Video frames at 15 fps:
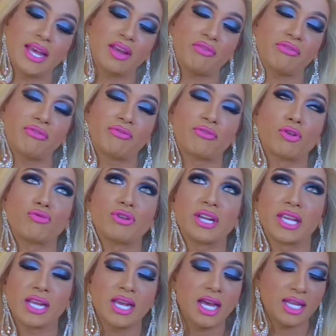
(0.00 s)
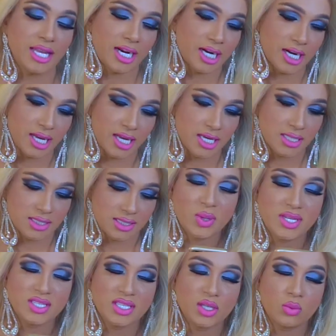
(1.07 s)
like freaking hilarious.
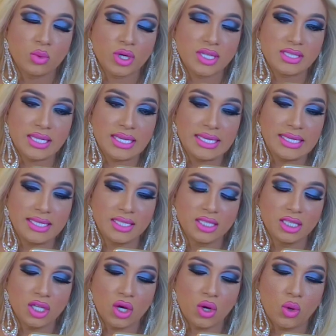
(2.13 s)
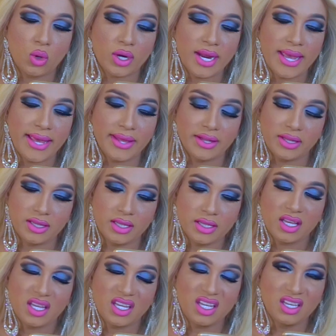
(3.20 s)
Do I see the words heel or hill.
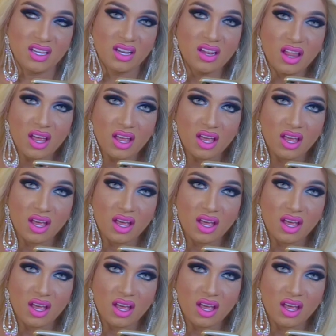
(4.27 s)
Heel?